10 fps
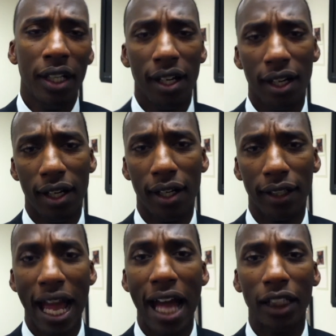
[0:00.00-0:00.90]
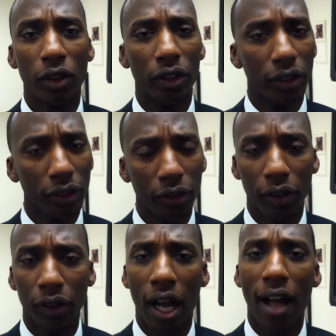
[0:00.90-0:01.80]
Uh, guys were, were
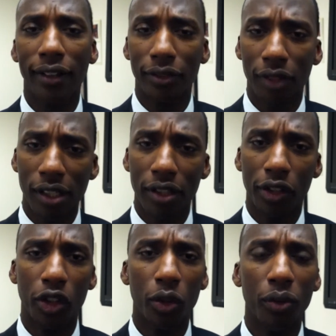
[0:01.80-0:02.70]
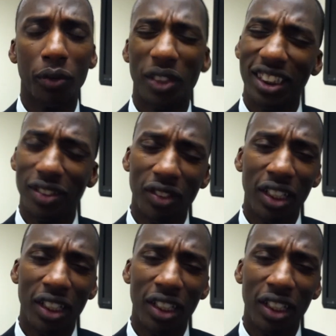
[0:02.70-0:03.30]
cocked and ready to shoot, and we just